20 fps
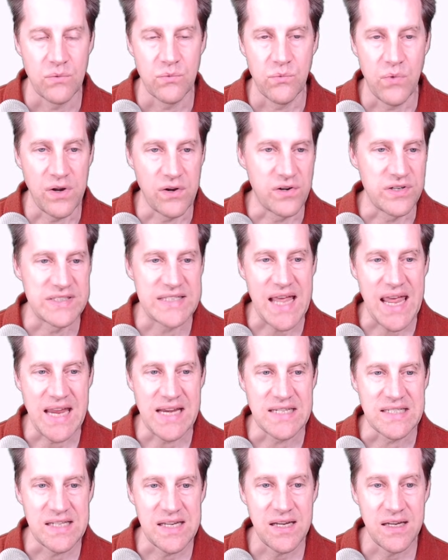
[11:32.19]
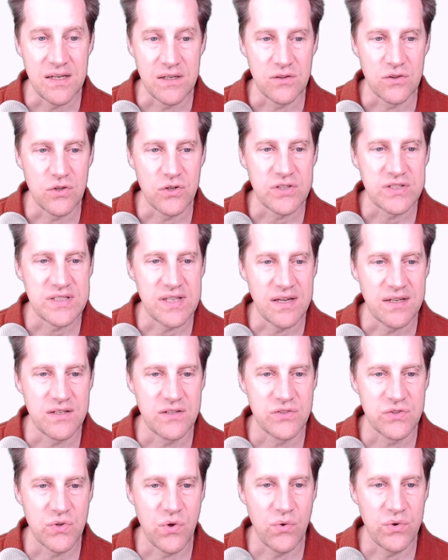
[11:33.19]
Whereas 18 looks like
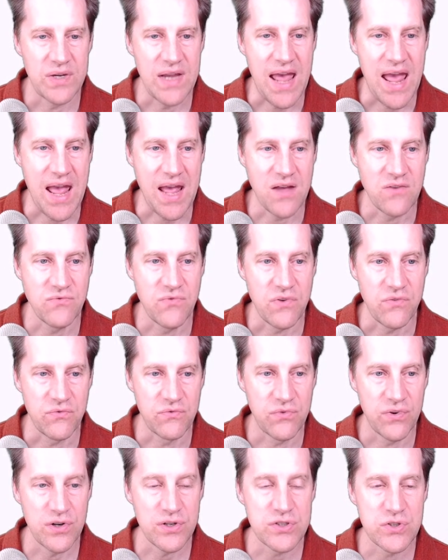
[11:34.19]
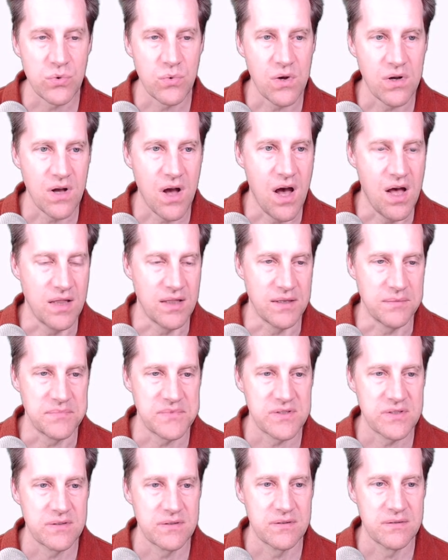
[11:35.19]
it's going to have virtual
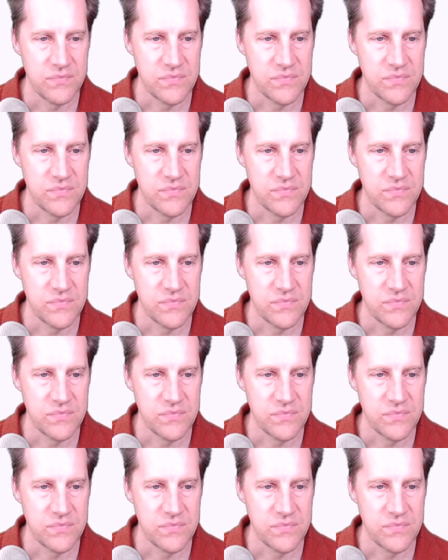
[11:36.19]
columns.